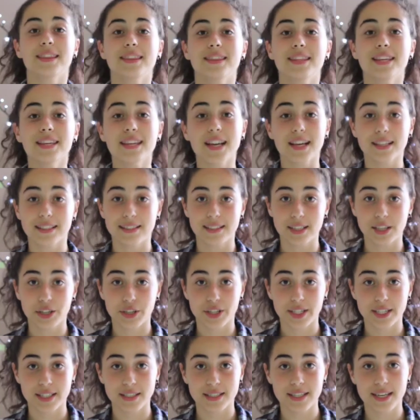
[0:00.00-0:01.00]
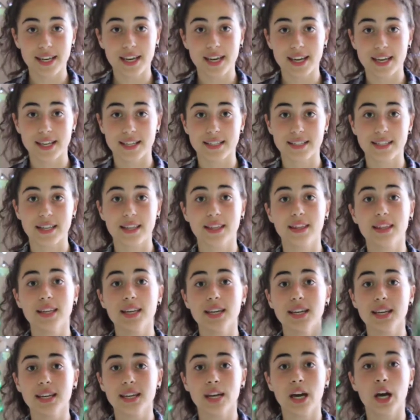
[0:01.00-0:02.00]
The next series is
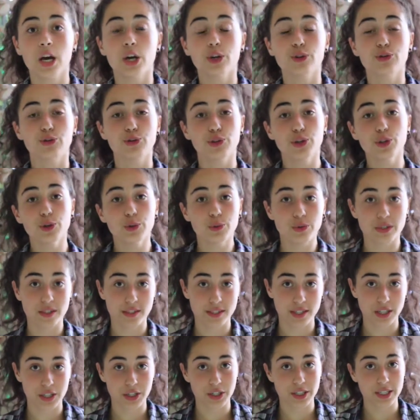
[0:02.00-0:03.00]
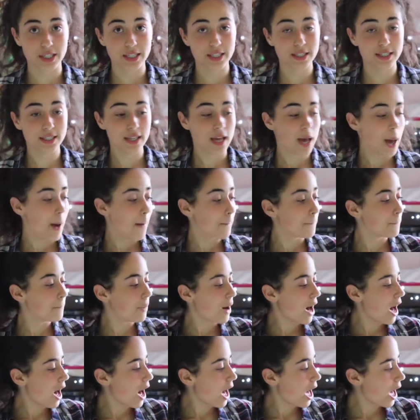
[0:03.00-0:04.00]
the Dune series
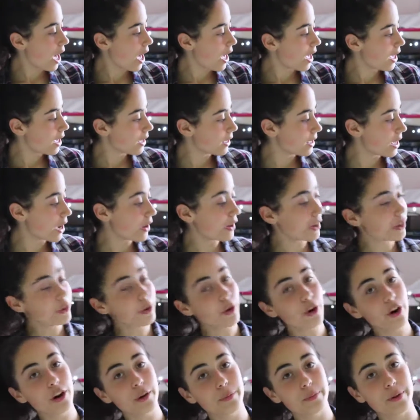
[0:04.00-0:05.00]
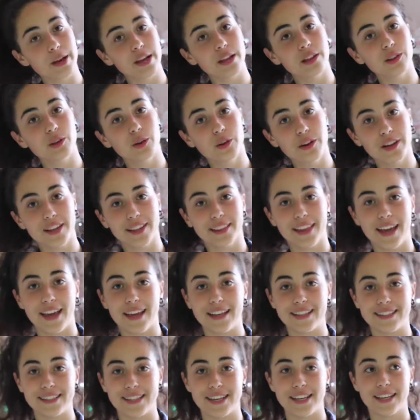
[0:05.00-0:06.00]
by Kerry Corp and Lori
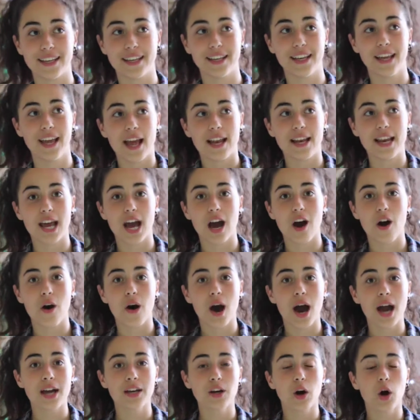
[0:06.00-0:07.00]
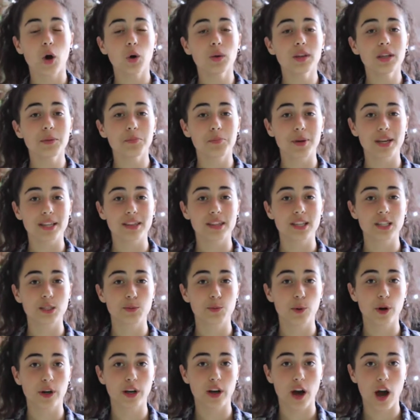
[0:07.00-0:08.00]
Langdon. Now, I only picked this
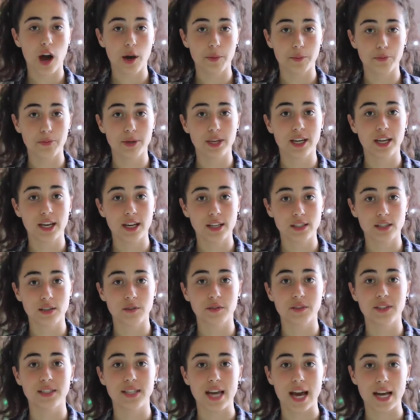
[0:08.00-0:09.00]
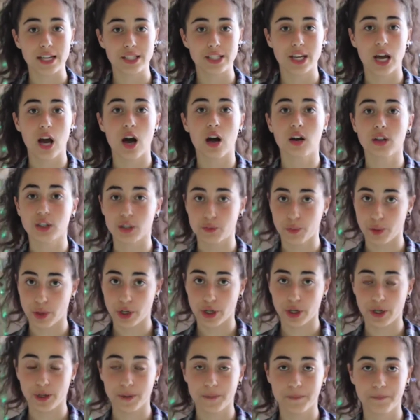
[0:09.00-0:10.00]
book up because of Sasha
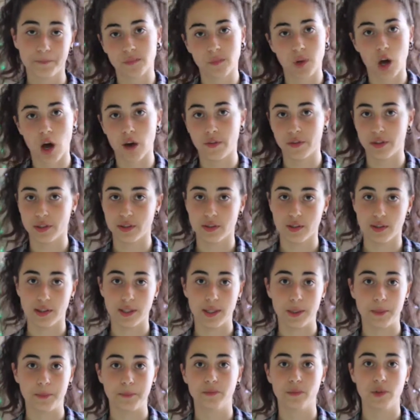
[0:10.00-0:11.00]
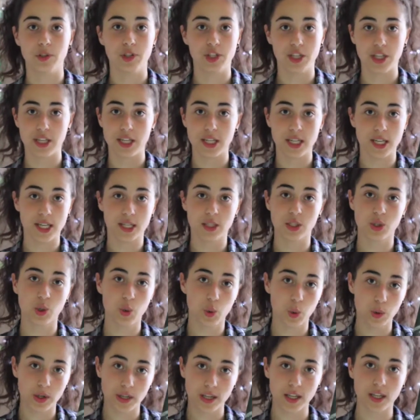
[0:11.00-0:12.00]
Alsberg, obviously. She is
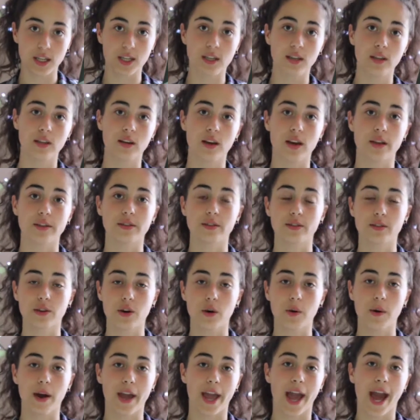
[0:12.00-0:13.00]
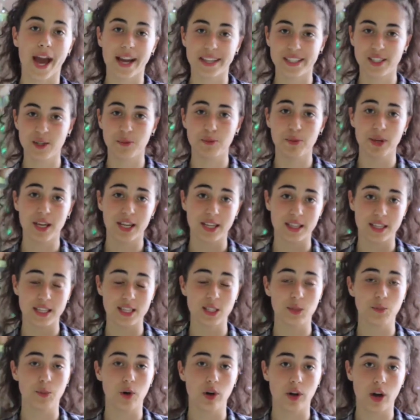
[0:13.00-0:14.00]
queen, and so I had to pick
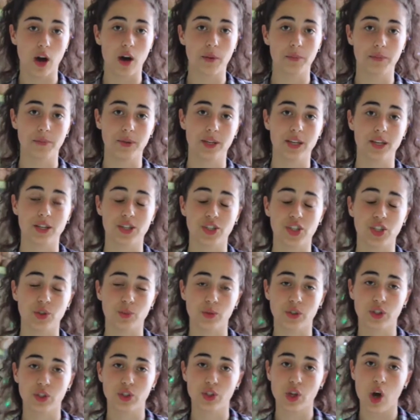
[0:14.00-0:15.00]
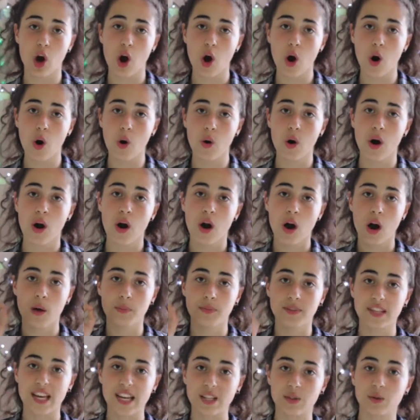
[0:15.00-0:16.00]
this book up because she was so
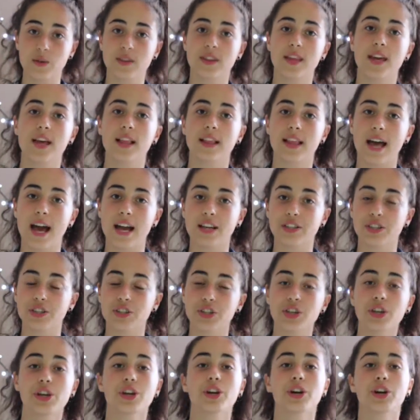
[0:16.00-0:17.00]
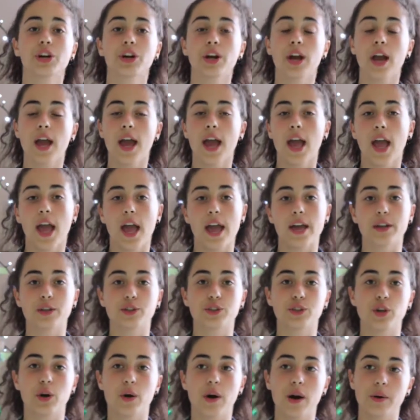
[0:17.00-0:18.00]
obsessed with it last year, and
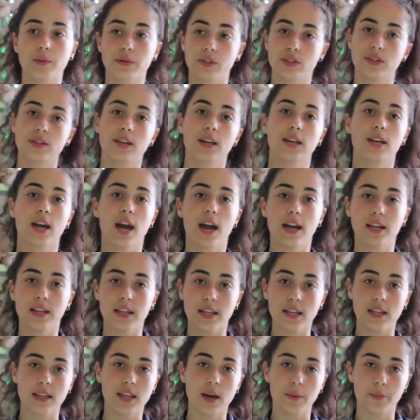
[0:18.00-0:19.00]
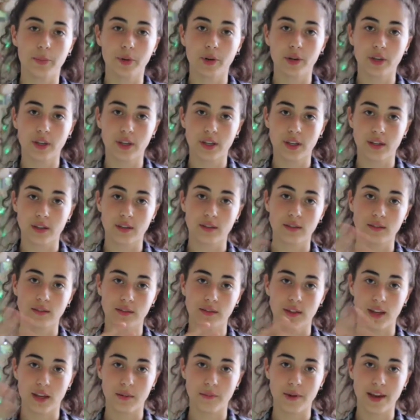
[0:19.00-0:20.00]
so I was just like, I need that book
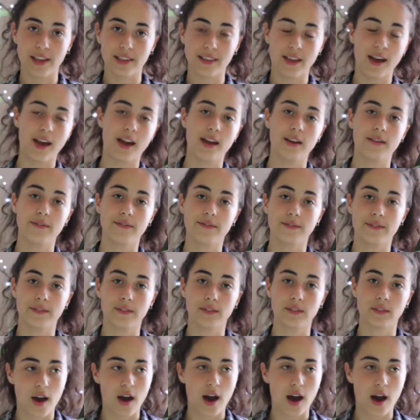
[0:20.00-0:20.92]
in my life.